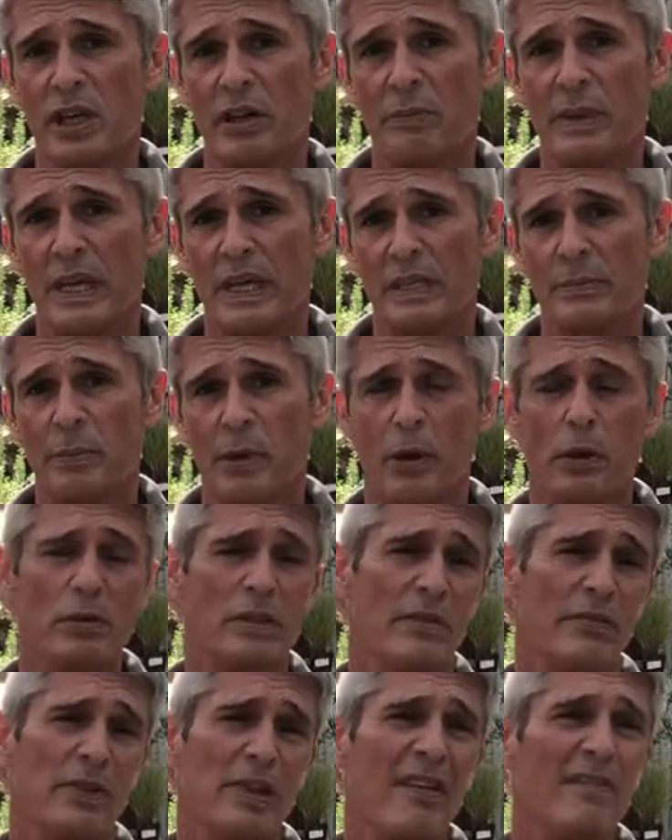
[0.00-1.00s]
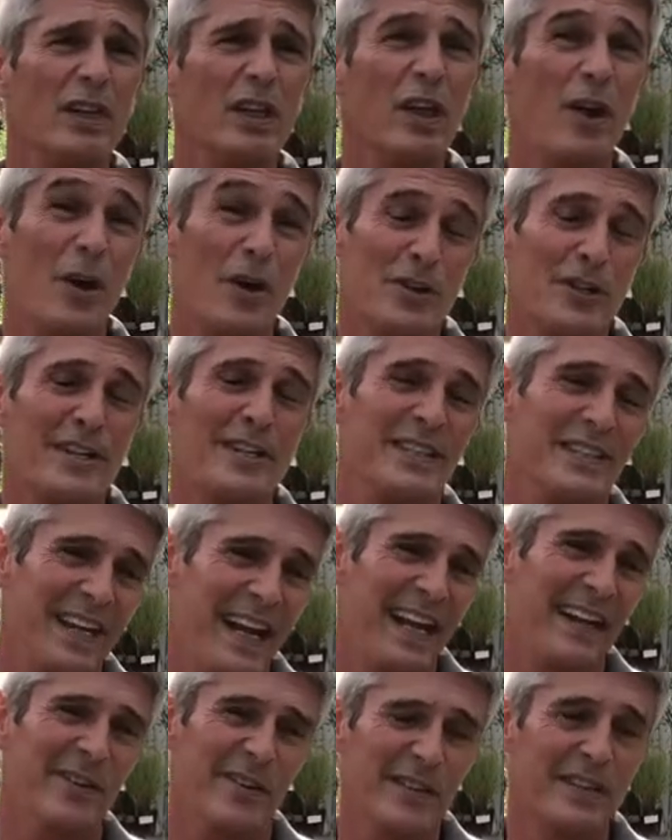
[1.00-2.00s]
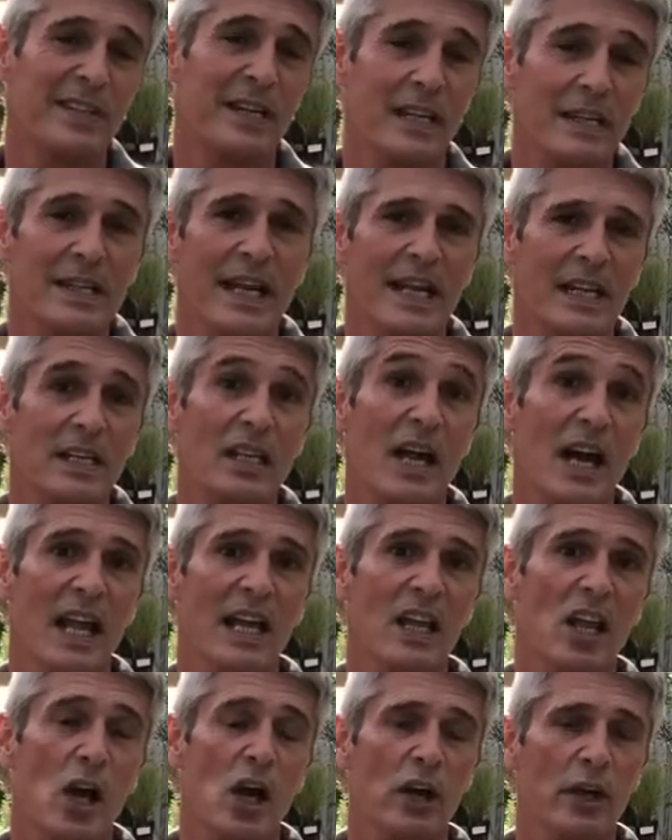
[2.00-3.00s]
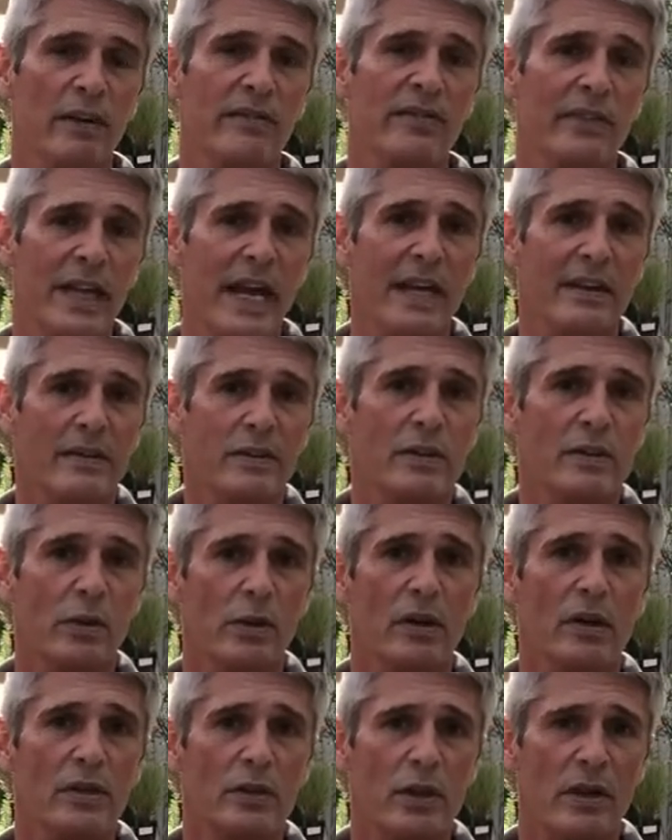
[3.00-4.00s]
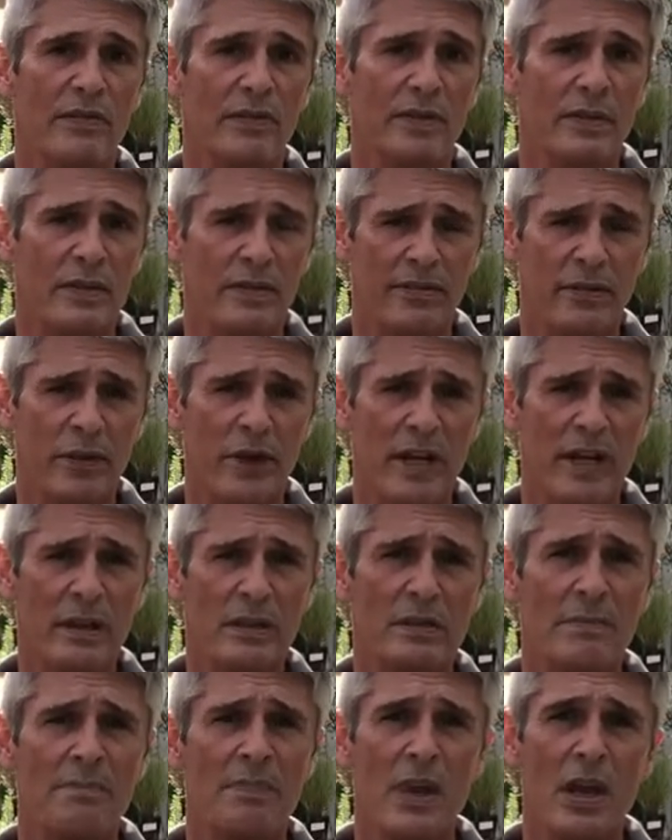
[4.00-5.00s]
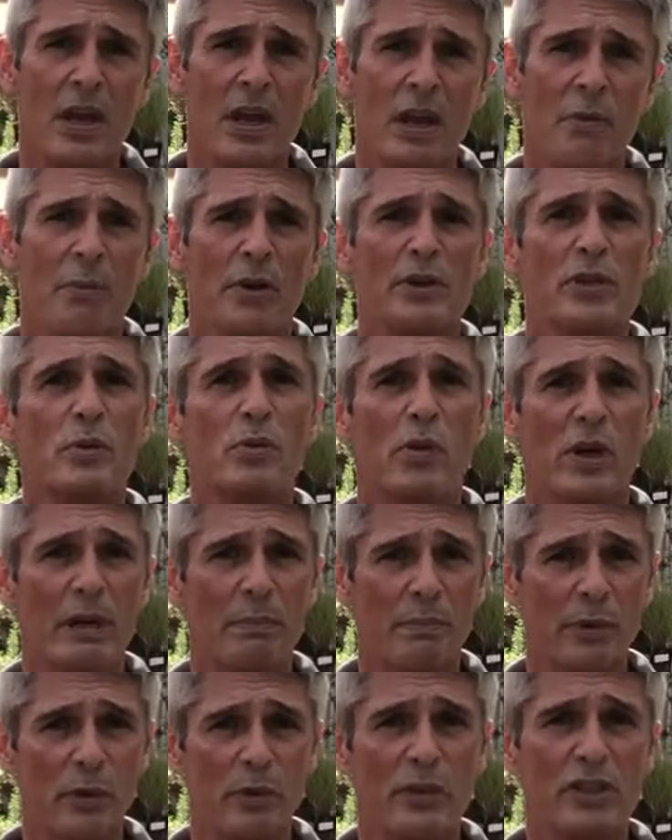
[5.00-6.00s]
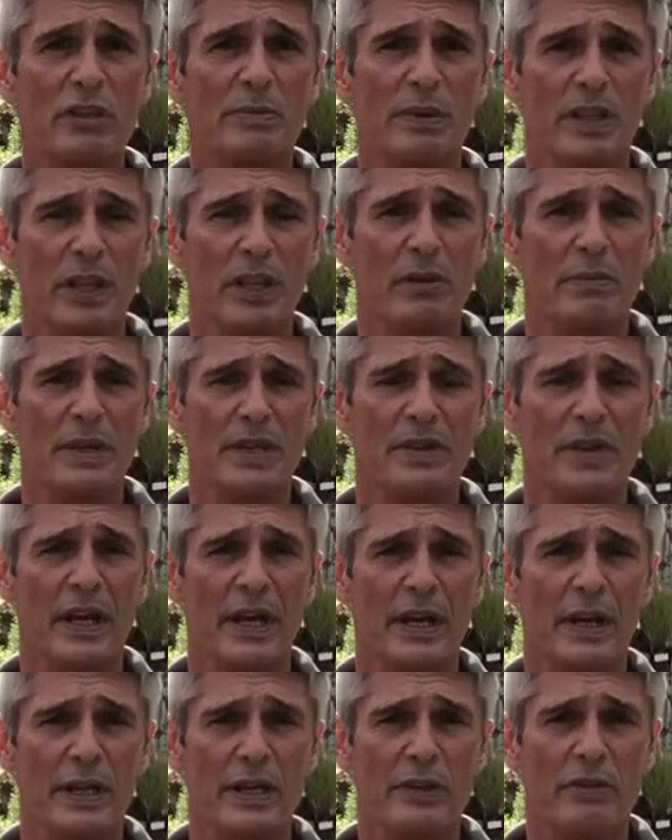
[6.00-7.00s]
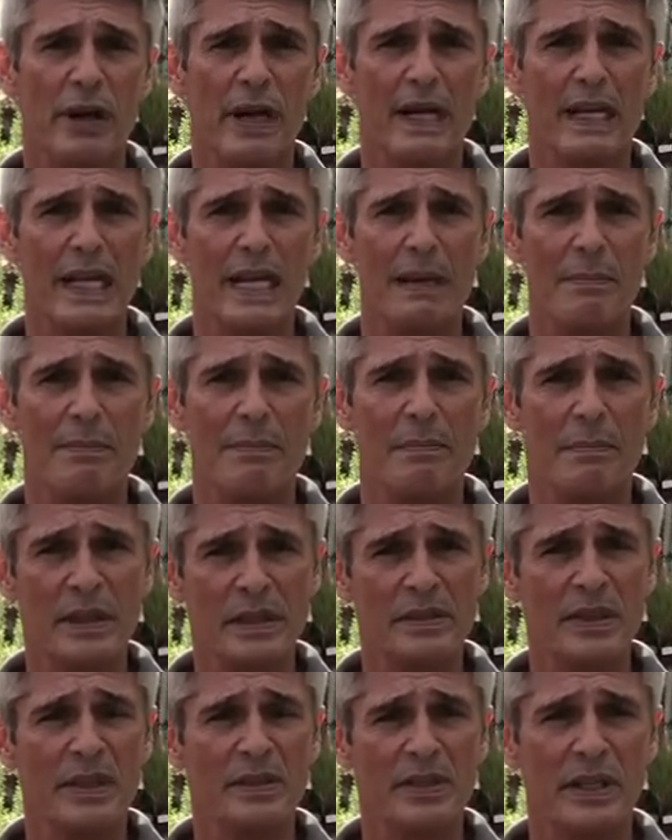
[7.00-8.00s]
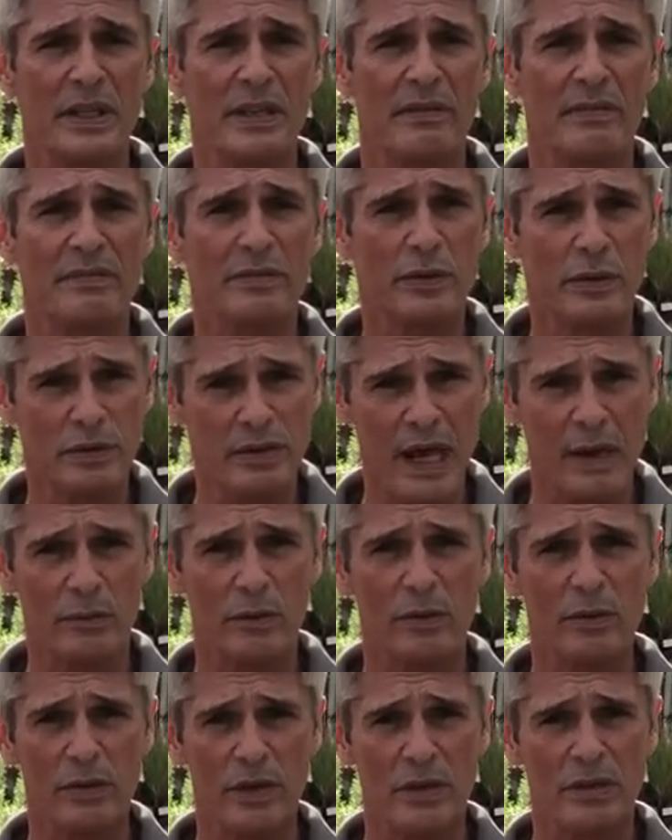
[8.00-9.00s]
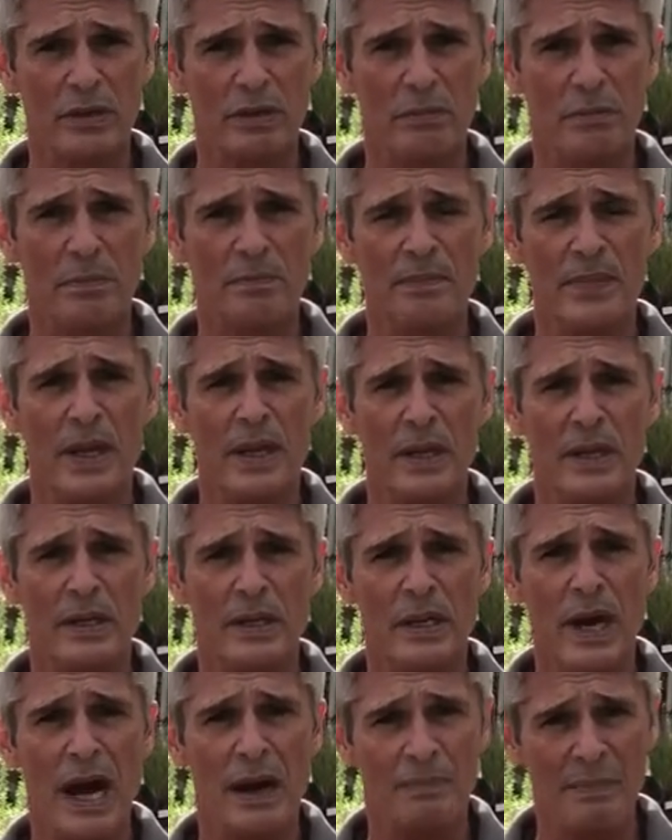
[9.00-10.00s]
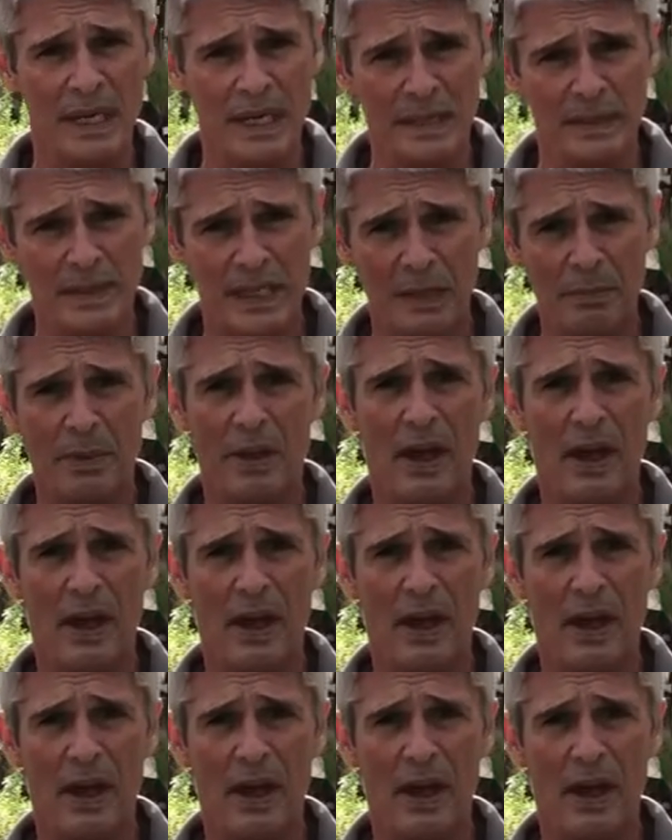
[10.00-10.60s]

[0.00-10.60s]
gonna be exposed. If you have a larger container, it's gonna take a lot longer for that soil surface to freeze, but you wanna boost them a little bit there and try to keep, be sensitive to that root system not being deep